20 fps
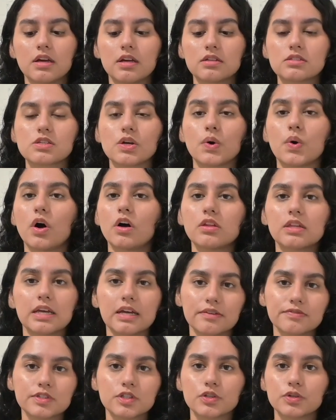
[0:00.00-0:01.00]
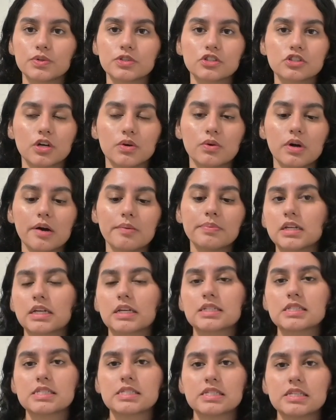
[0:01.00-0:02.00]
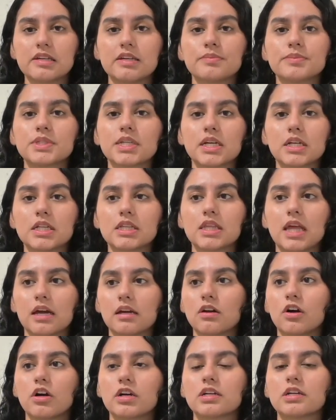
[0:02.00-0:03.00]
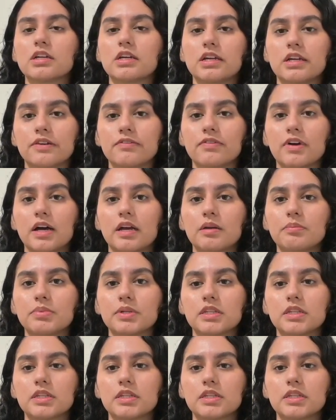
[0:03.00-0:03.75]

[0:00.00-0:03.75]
So all they have to do is show up. Like, it seems like a lighthearted invite,